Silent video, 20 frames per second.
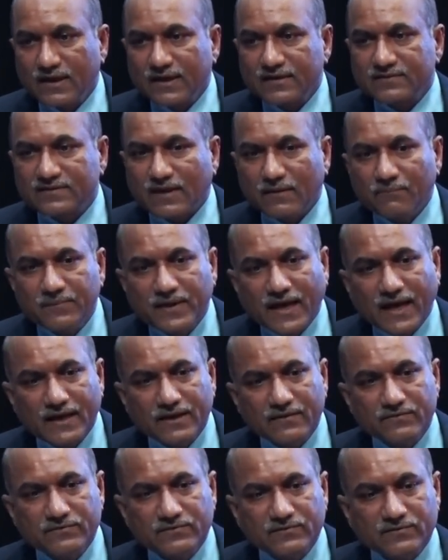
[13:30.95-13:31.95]

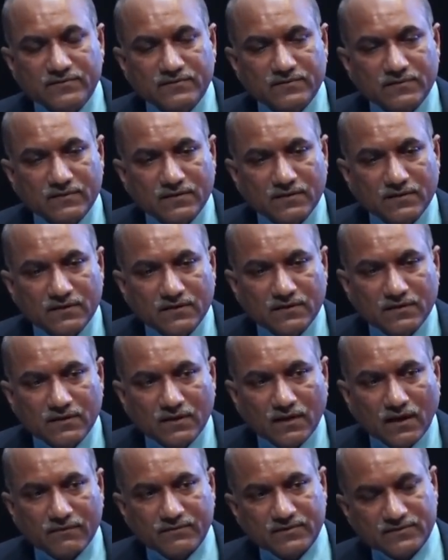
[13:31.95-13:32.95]
Sometimes,
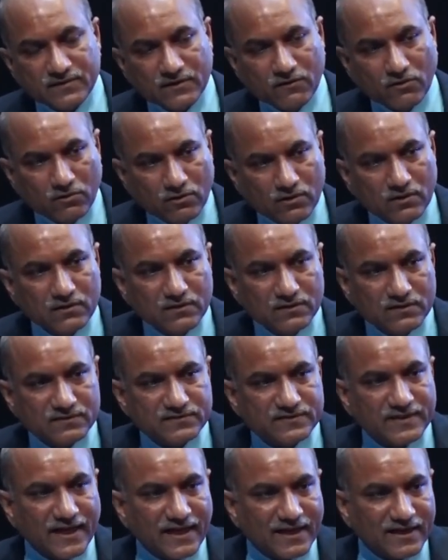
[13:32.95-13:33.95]
I will say old
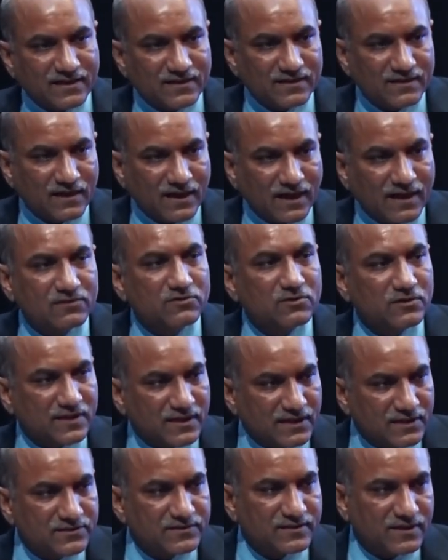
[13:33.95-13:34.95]
saying, also
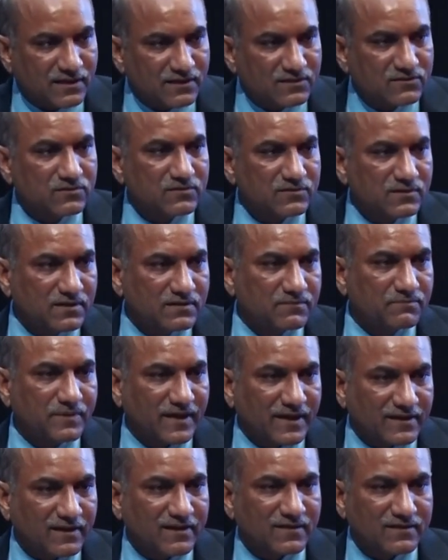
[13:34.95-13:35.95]
cliche also, that
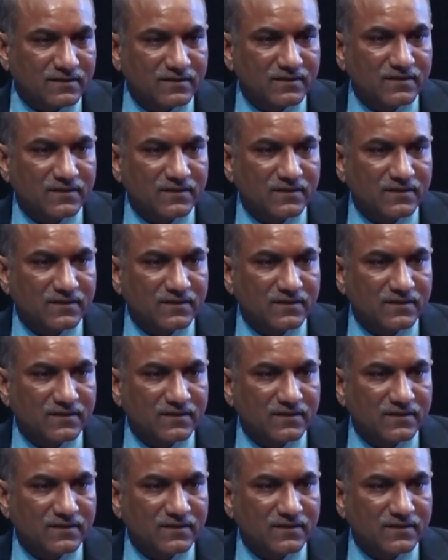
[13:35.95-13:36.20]
better